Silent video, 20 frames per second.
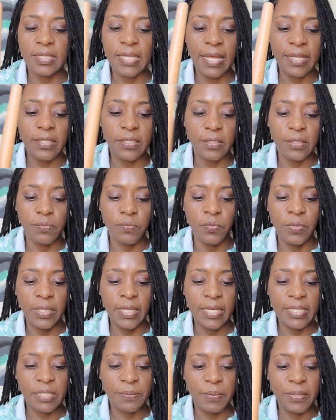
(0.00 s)
not really
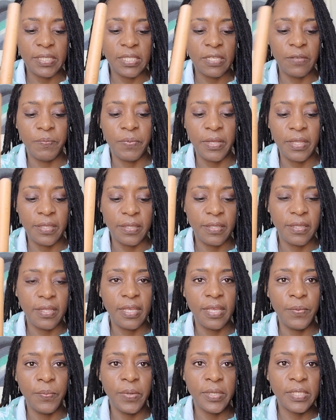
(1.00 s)
expensive, but
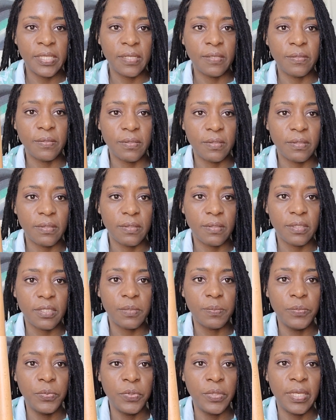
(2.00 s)
it wasn't
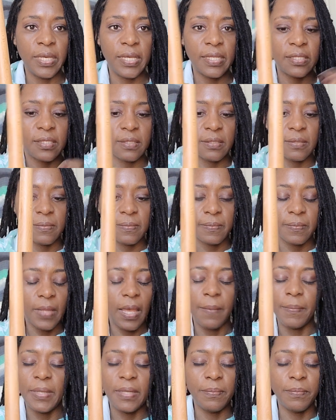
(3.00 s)
moving as
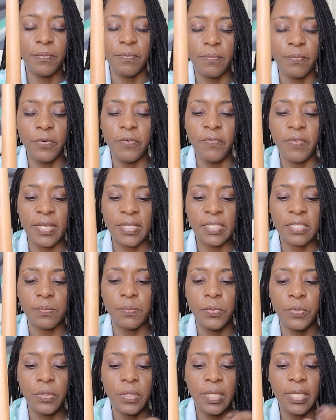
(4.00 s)

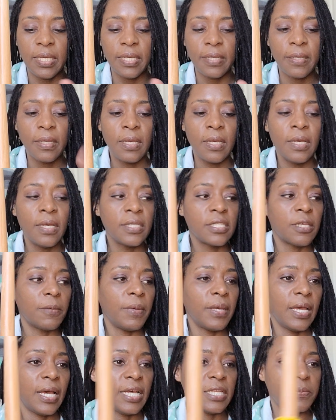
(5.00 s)
smoothly. So
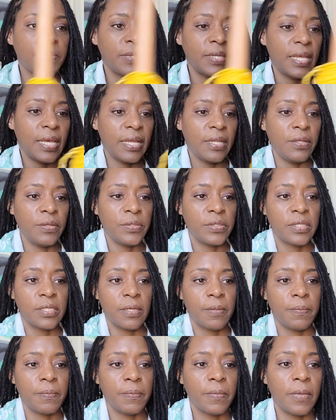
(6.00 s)
my husband had used
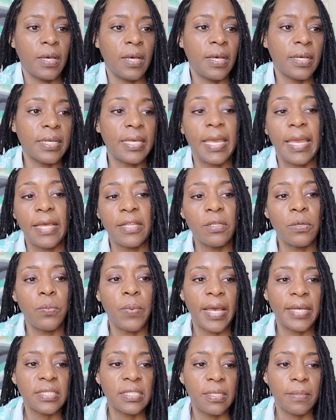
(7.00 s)
some candle
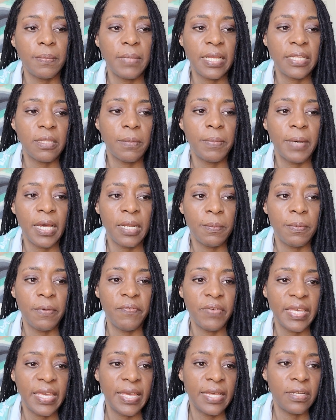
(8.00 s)
wax, like the bottom of
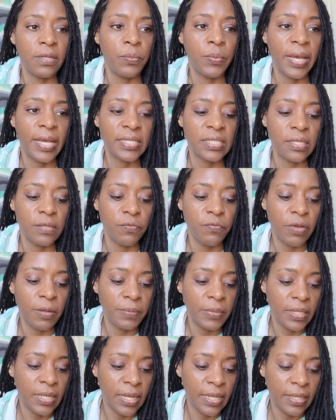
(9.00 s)
a candle wax, and rubbed
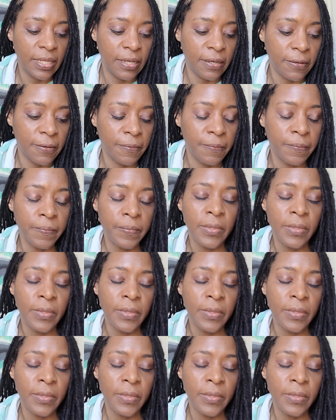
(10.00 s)
it on there,